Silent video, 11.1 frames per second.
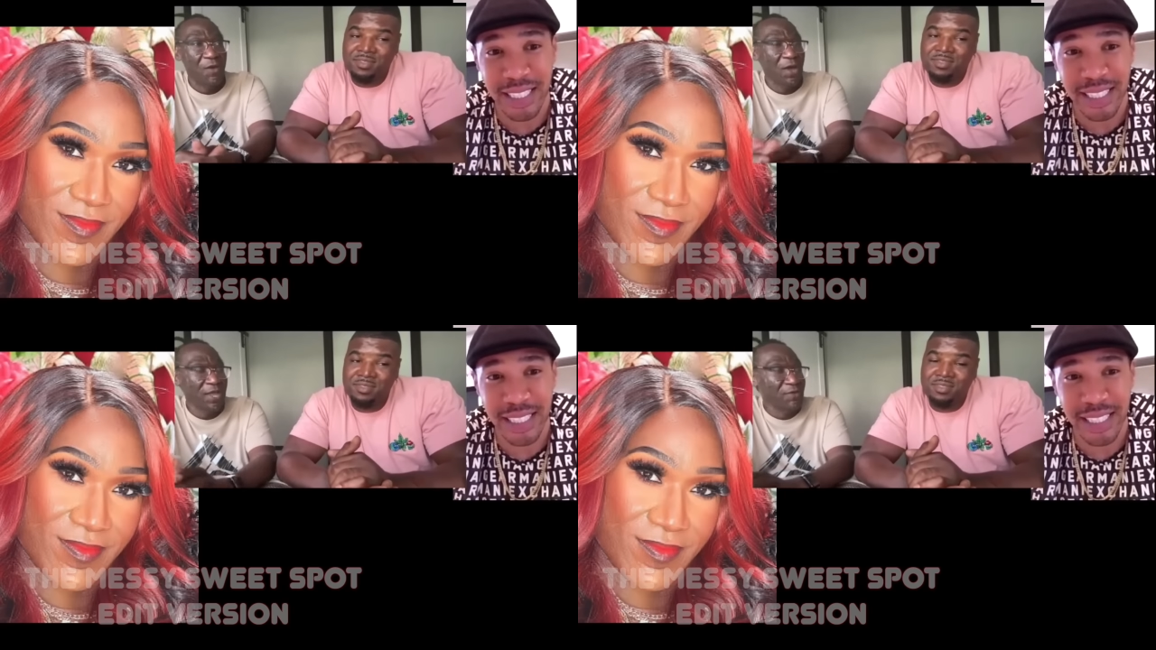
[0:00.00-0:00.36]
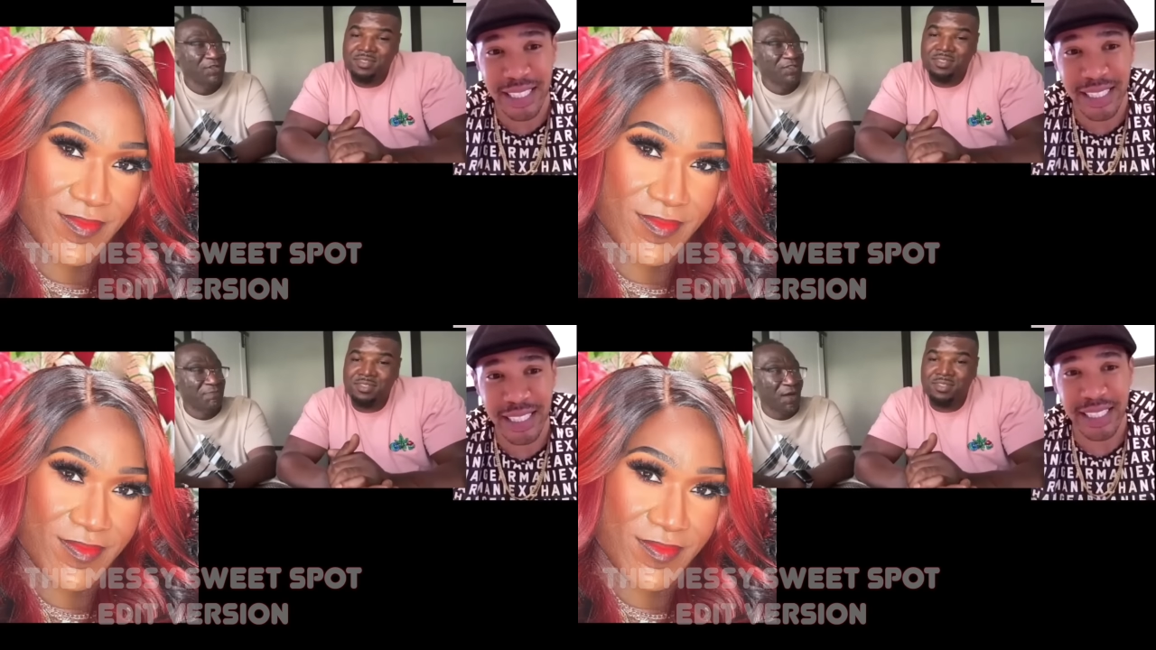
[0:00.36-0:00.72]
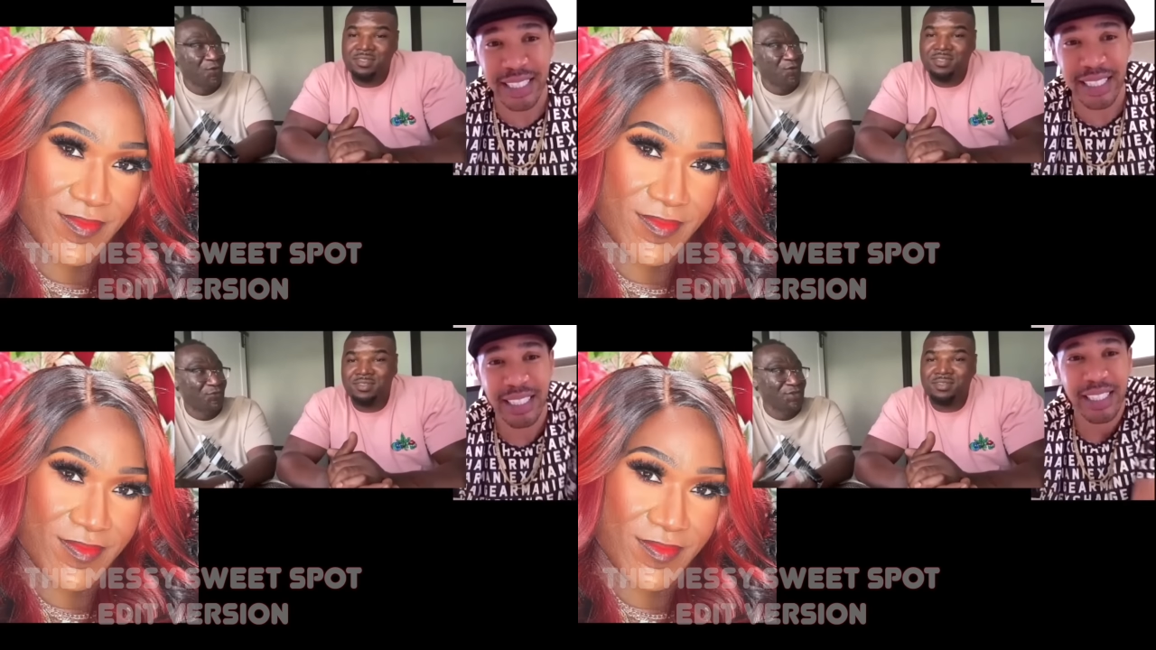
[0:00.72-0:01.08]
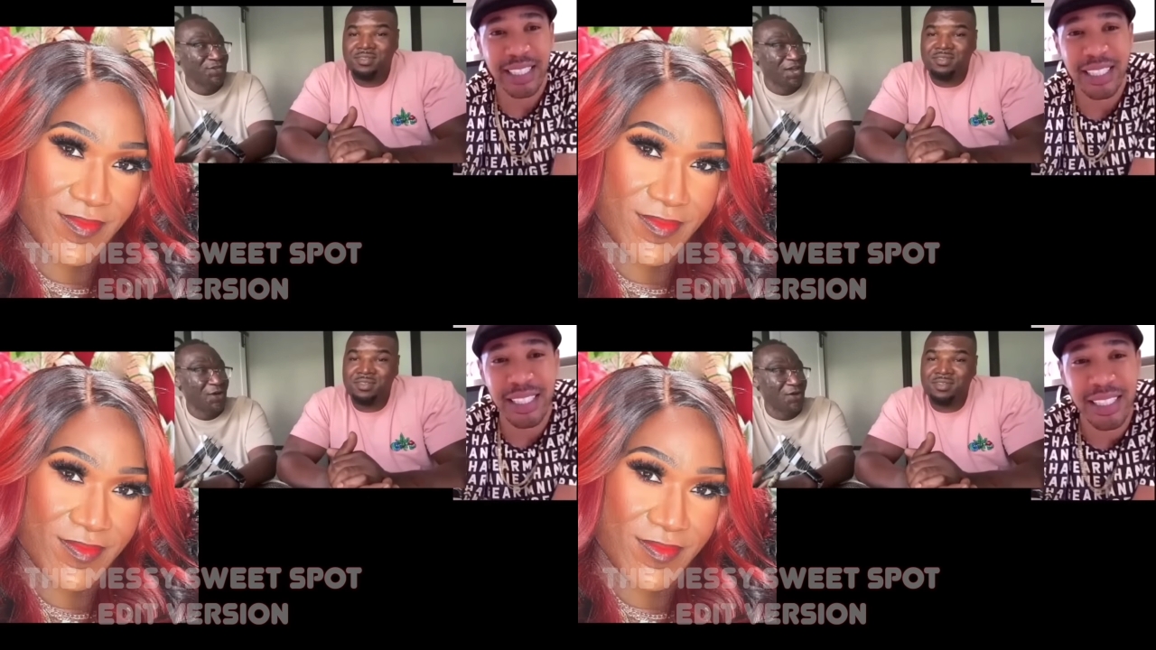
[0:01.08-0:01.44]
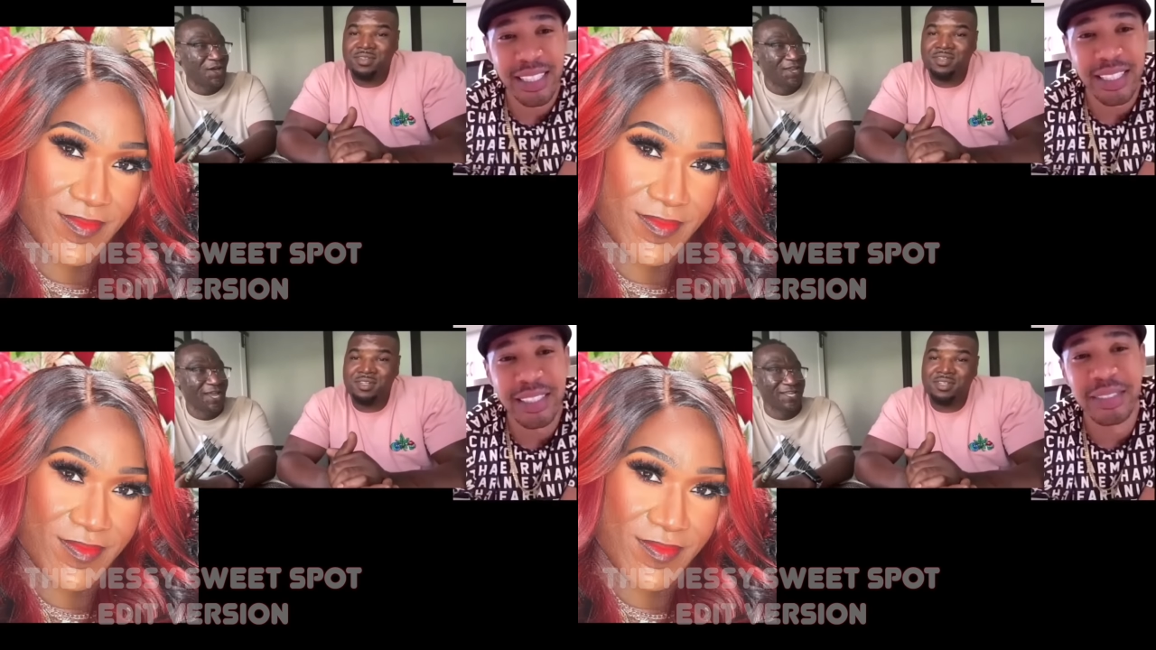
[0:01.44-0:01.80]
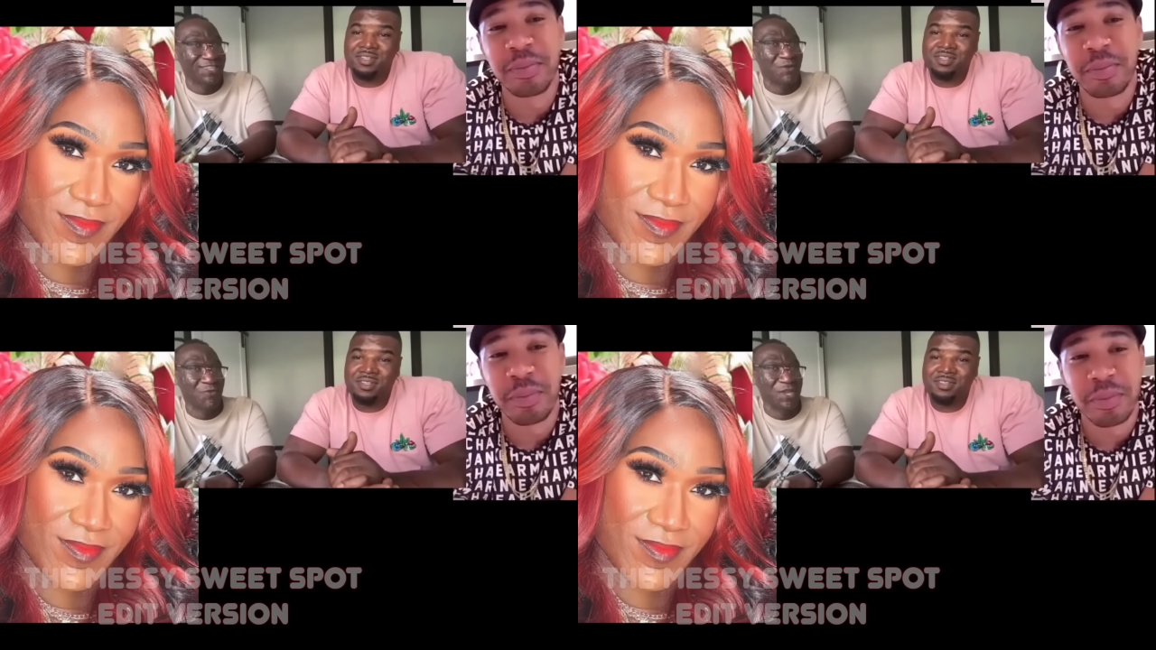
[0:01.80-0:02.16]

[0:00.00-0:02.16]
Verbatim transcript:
Speaker 1: Well, it was both. You know, uh, like I said,